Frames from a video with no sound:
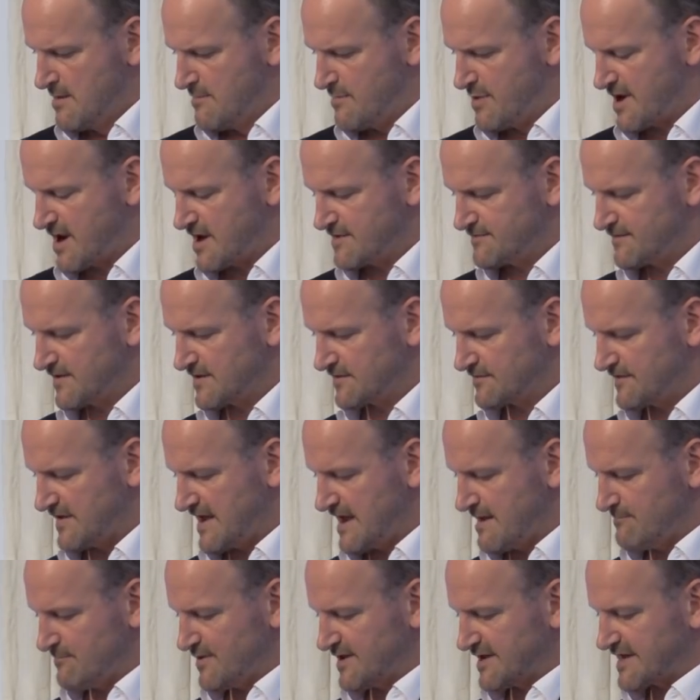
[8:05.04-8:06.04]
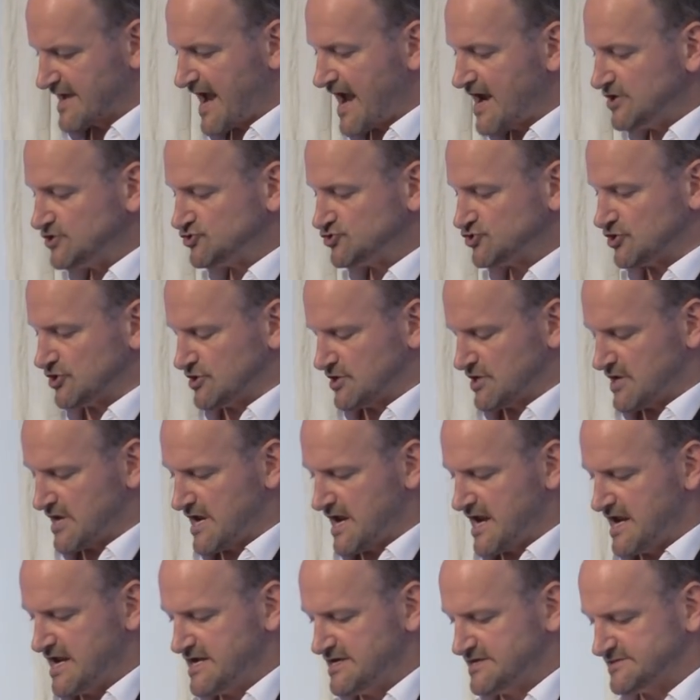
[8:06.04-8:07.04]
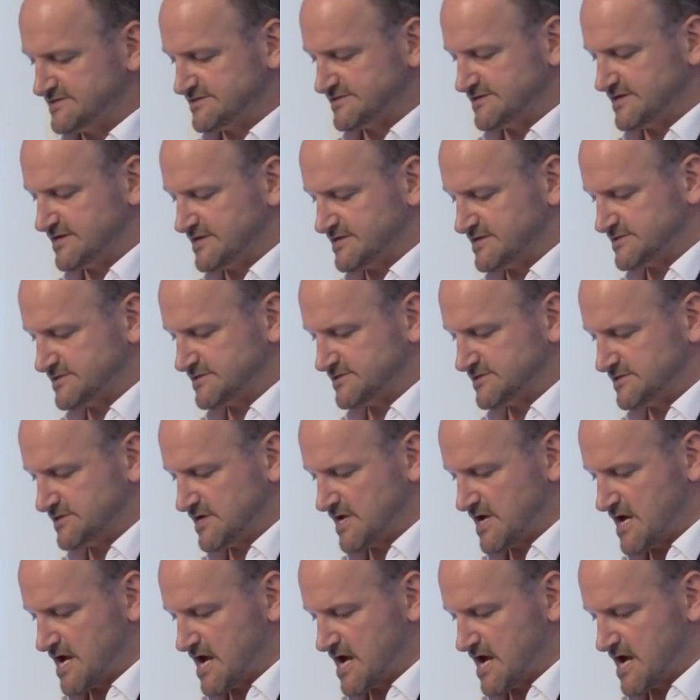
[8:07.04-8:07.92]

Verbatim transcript: But I think the implication is that